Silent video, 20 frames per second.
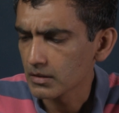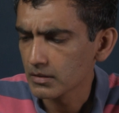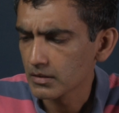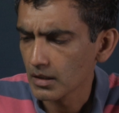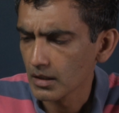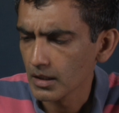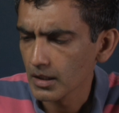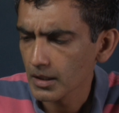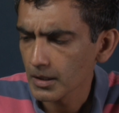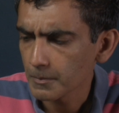
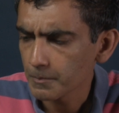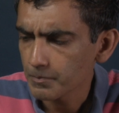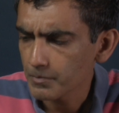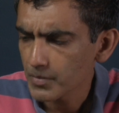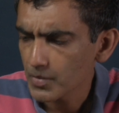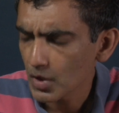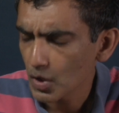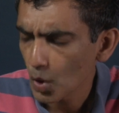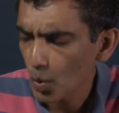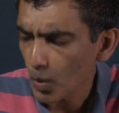the,
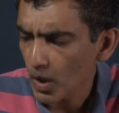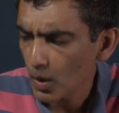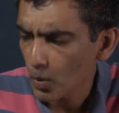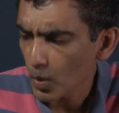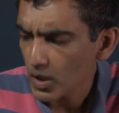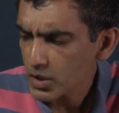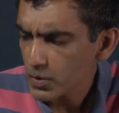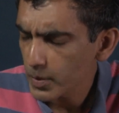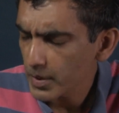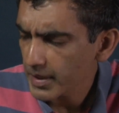you know,
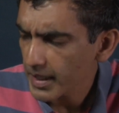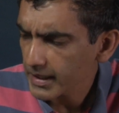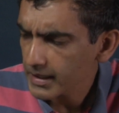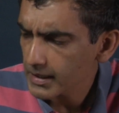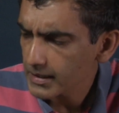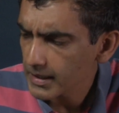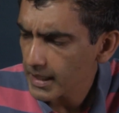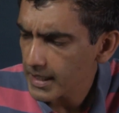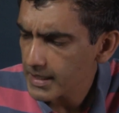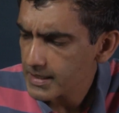once we
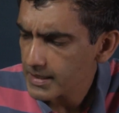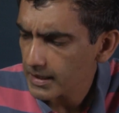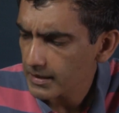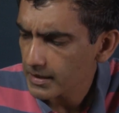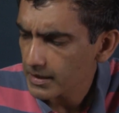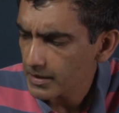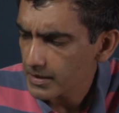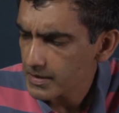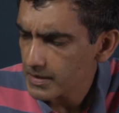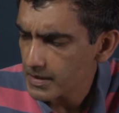recognize that
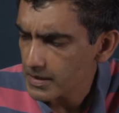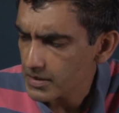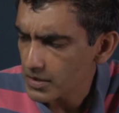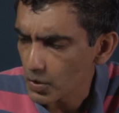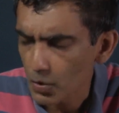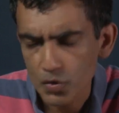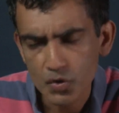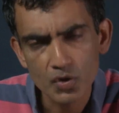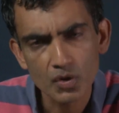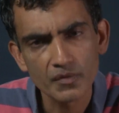there is this
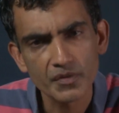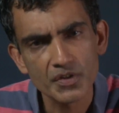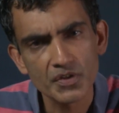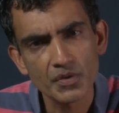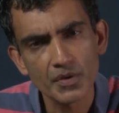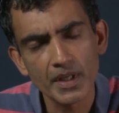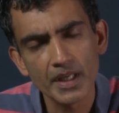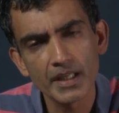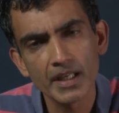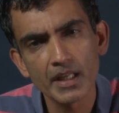notion of a
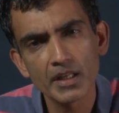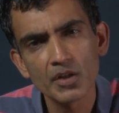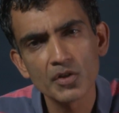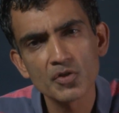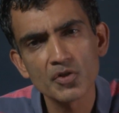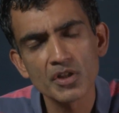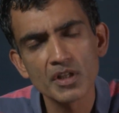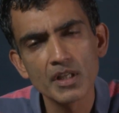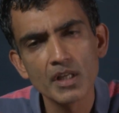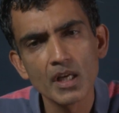strain
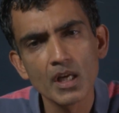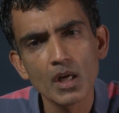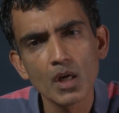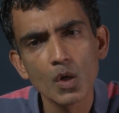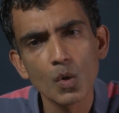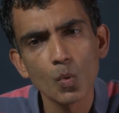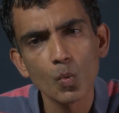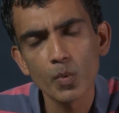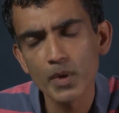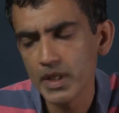energy,
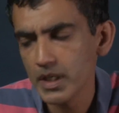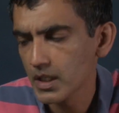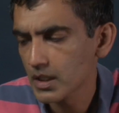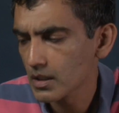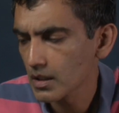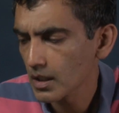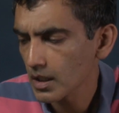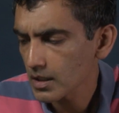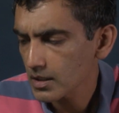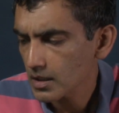we
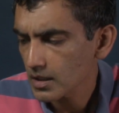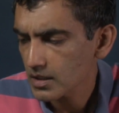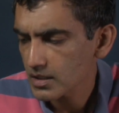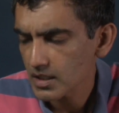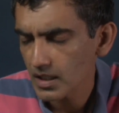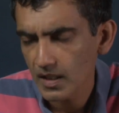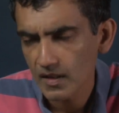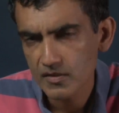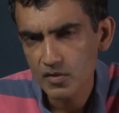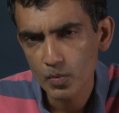can ask
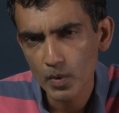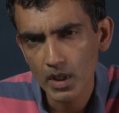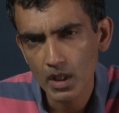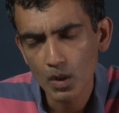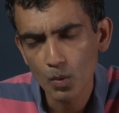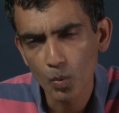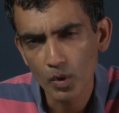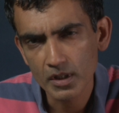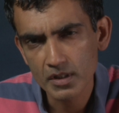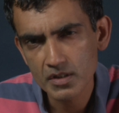ourselves,
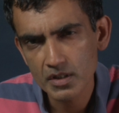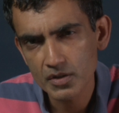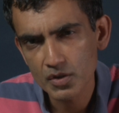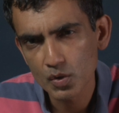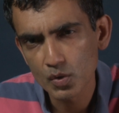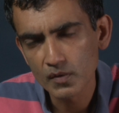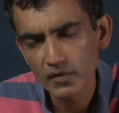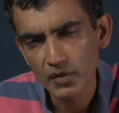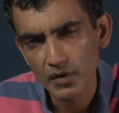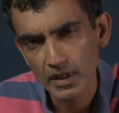well, what does it
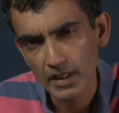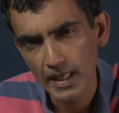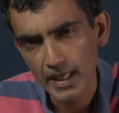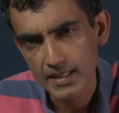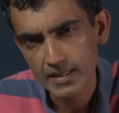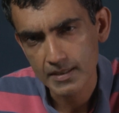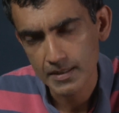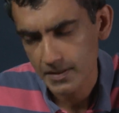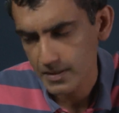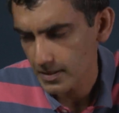do for
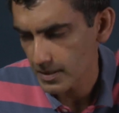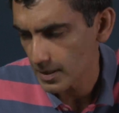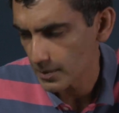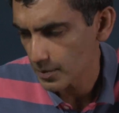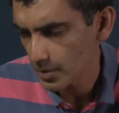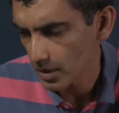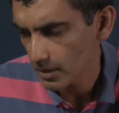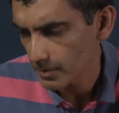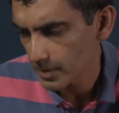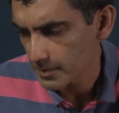elasticity
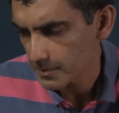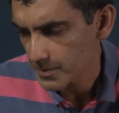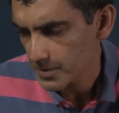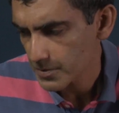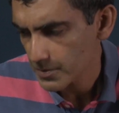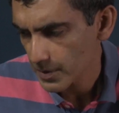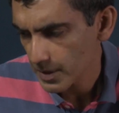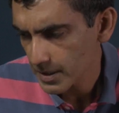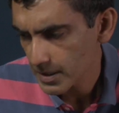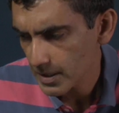problems,
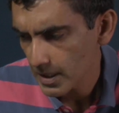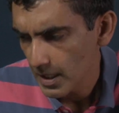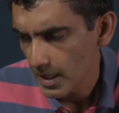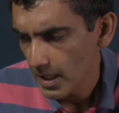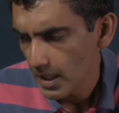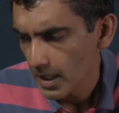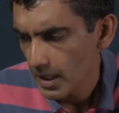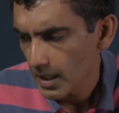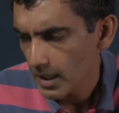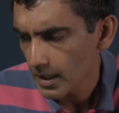right?
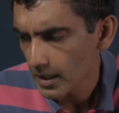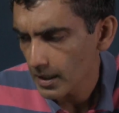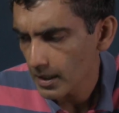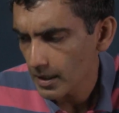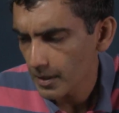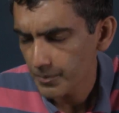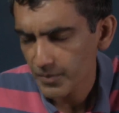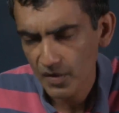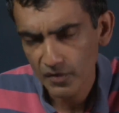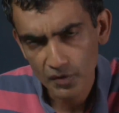
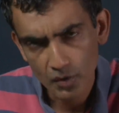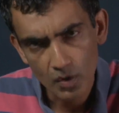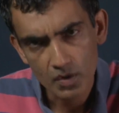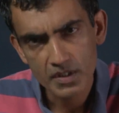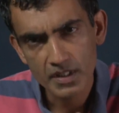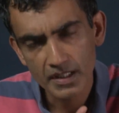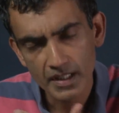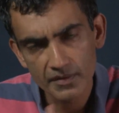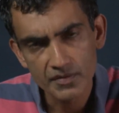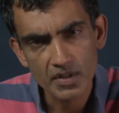Um, of course,
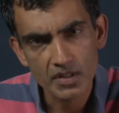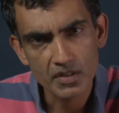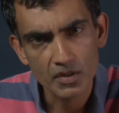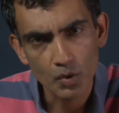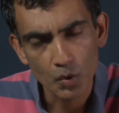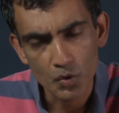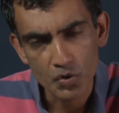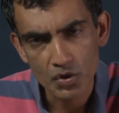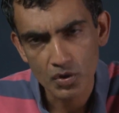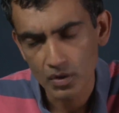it gives us a
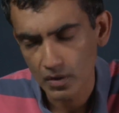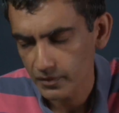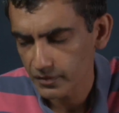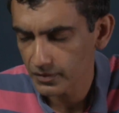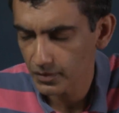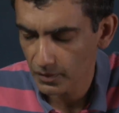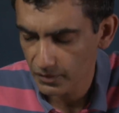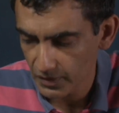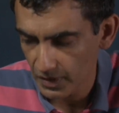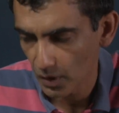notion of,
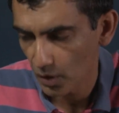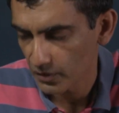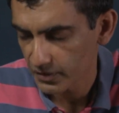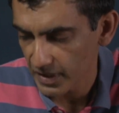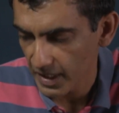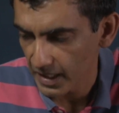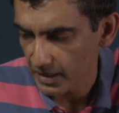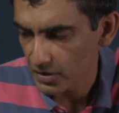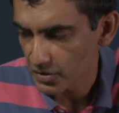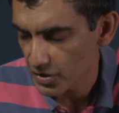of, the, of
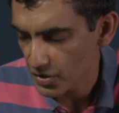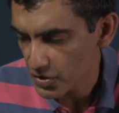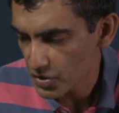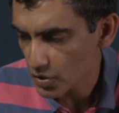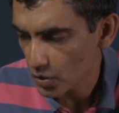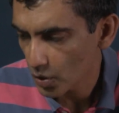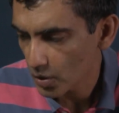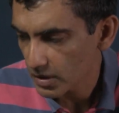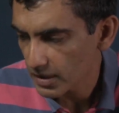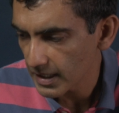the energy
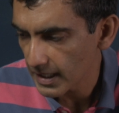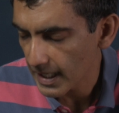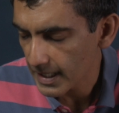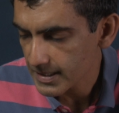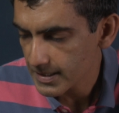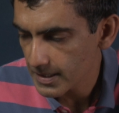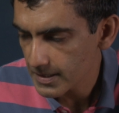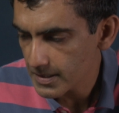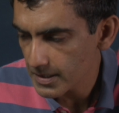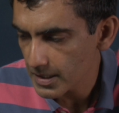stored in the
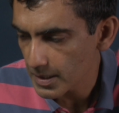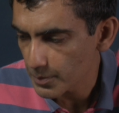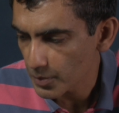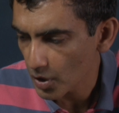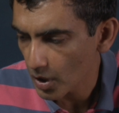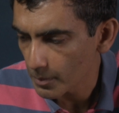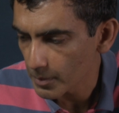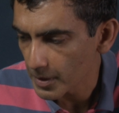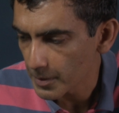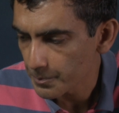elasticity
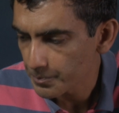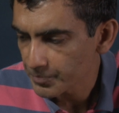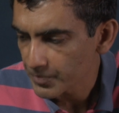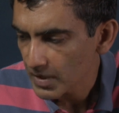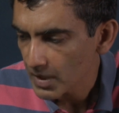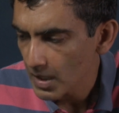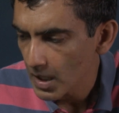problem,